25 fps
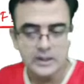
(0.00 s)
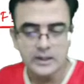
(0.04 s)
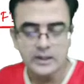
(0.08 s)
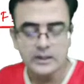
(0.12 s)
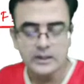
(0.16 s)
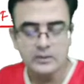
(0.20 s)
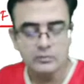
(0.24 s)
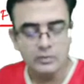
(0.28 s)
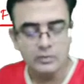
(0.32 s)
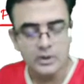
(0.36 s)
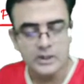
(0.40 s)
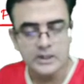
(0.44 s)

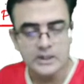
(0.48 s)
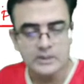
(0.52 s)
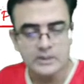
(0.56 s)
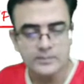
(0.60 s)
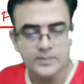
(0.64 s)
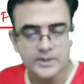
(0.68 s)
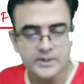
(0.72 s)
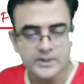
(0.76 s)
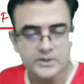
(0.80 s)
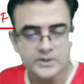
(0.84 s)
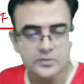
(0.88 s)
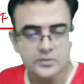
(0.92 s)
And what
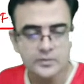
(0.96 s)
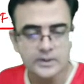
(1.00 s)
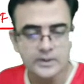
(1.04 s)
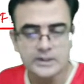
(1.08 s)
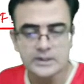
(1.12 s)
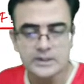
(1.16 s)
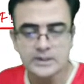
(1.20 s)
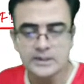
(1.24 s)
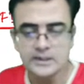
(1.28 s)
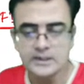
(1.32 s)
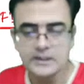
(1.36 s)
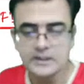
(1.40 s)
happens
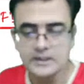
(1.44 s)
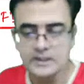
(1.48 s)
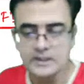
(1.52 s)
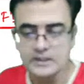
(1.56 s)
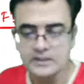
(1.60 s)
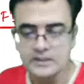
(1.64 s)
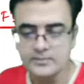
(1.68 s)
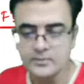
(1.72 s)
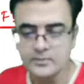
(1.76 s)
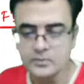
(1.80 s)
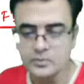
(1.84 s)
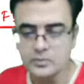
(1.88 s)
when the
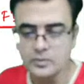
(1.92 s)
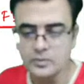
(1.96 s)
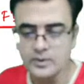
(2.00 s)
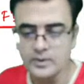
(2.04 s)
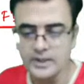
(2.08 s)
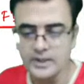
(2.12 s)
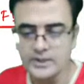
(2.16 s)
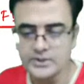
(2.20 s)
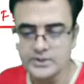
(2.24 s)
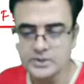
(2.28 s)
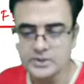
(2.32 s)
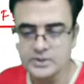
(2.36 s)

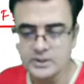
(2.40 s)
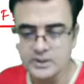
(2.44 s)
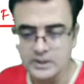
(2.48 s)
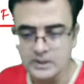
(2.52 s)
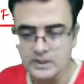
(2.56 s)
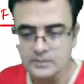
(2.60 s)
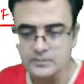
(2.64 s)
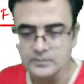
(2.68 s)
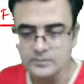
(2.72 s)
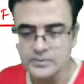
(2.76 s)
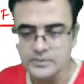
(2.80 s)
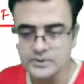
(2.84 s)
TF2H
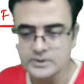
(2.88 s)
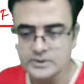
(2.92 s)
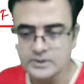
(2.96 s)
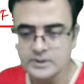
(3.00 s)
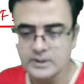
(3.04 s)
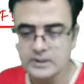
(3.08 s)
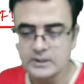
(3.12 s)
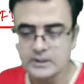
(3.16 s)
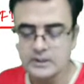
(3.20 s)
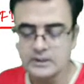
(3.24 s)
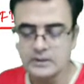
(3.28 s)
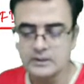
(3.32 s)
comes,
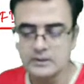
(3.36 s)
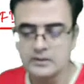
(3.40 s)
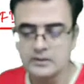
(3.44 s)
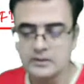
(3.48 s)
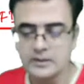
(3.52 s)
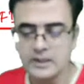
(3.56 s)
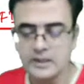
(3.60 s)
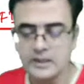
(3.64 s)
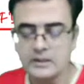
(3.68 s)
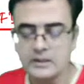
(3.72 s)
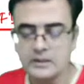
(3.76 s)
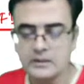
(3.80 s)

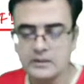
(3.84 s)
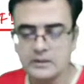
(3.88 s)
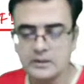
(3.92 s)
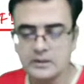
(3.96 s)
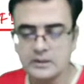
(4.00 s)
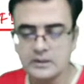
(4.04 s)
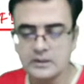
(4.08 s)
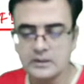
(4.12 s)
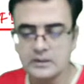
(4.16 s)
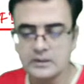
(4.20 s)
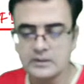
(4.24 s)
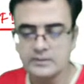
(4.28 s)
then
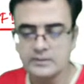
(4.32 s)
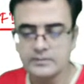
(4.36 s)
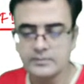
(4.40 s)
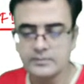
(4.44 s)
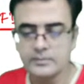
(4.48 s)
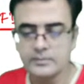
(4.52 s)
the